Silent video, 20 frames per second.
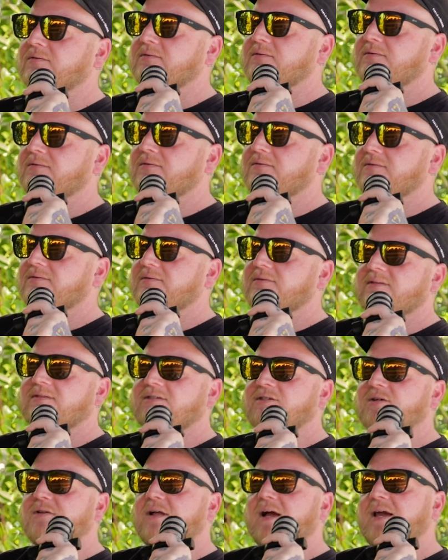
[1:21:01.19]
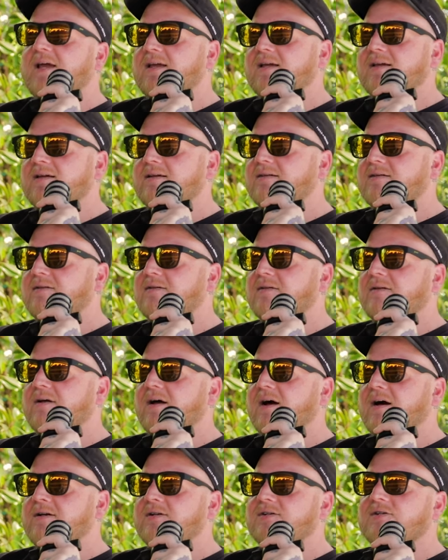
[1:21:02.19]
Yeah. So like
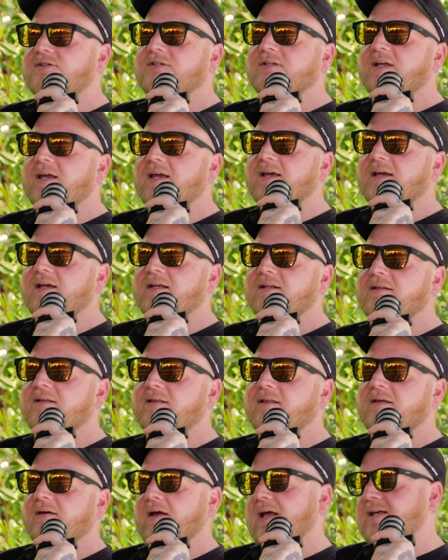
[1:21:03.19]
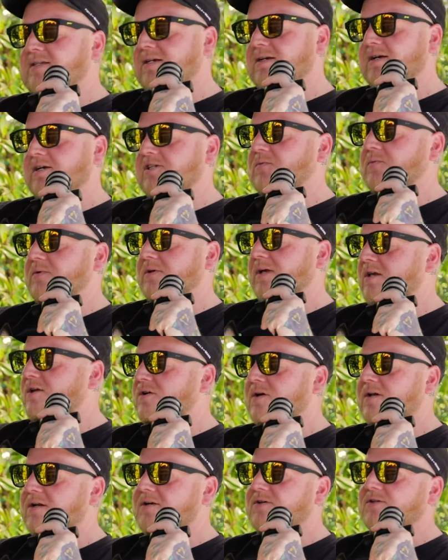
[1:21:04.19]
understand as a customer, like
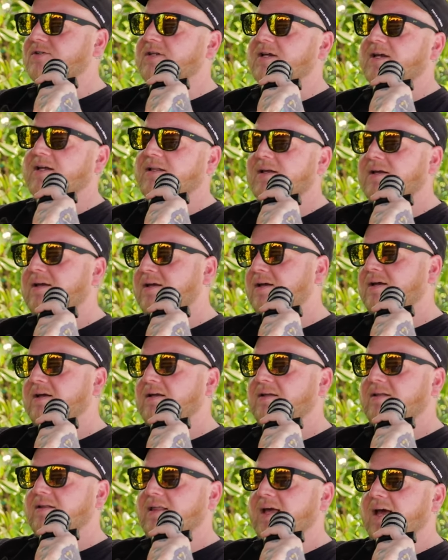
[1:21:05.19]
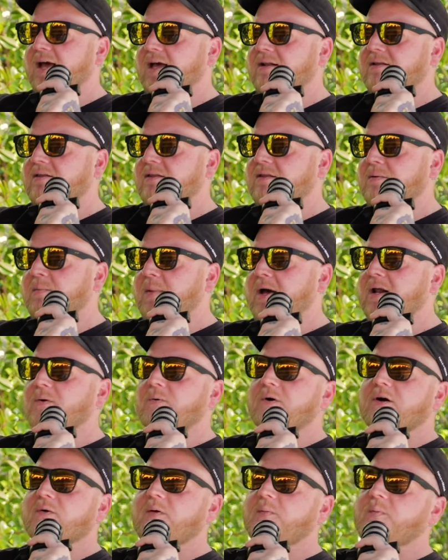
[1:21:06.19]
you can understand that the amount
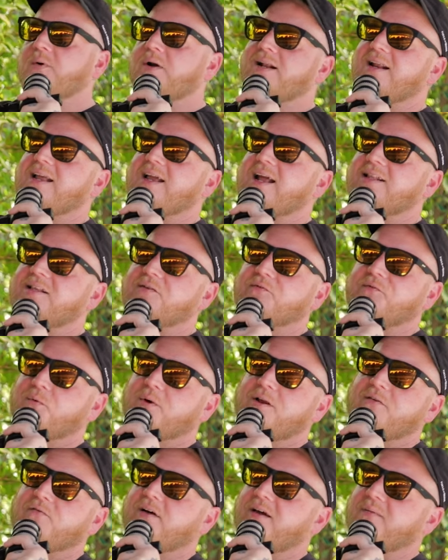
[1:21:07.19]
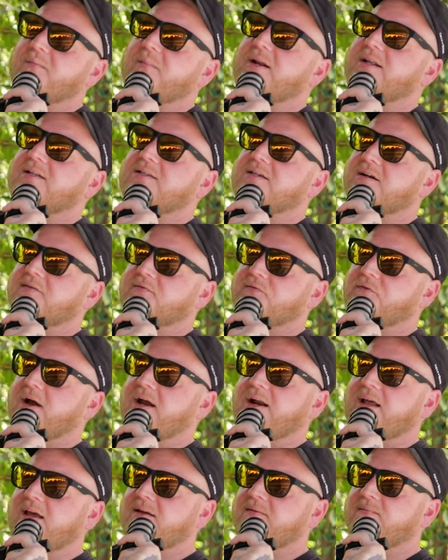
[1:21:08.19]
of work we put in to get to 45 minutes on a
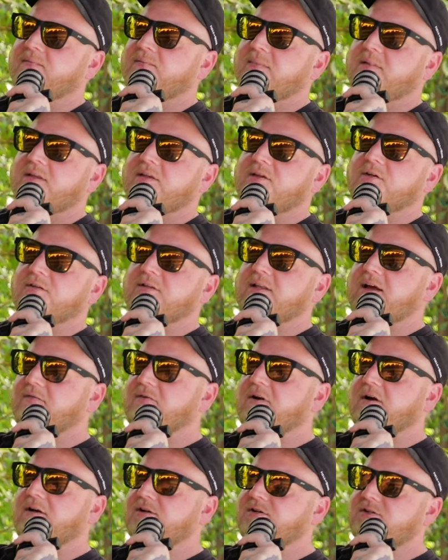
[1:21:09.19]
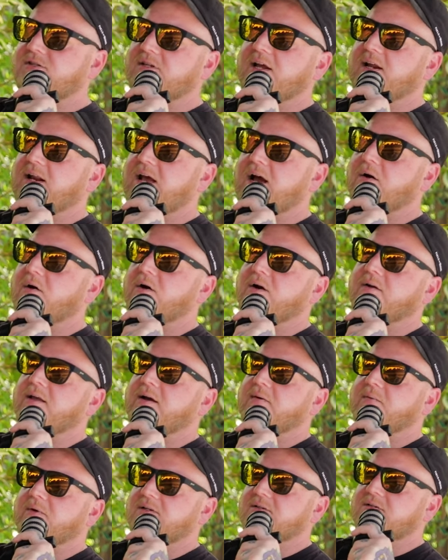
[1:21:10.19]
Friday, yeah. you'll never understand how hard
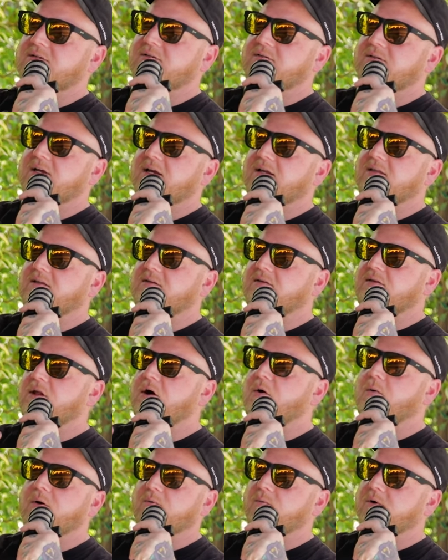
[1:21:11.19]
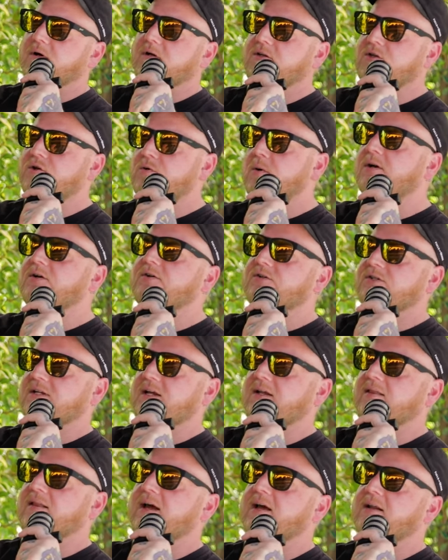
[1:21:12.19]
that was. Like no one will. You
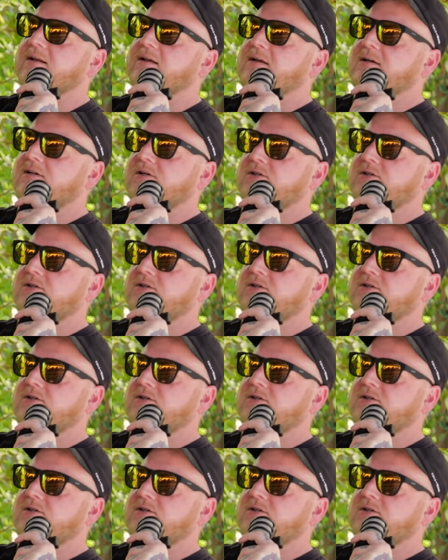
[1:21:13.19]
understand that.